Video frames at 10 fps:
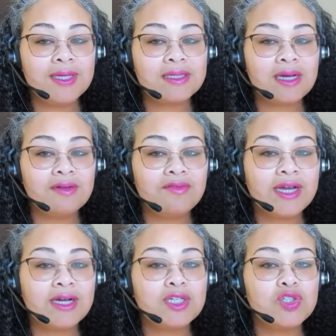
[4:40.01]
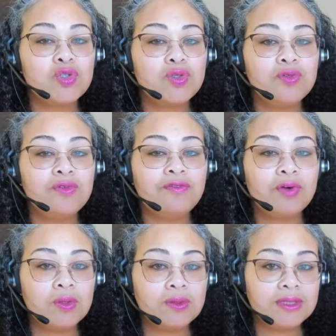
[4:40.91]
it's kind of like a
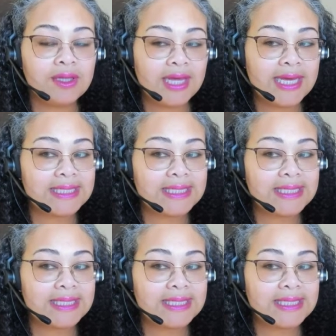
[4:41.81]
twofold thing.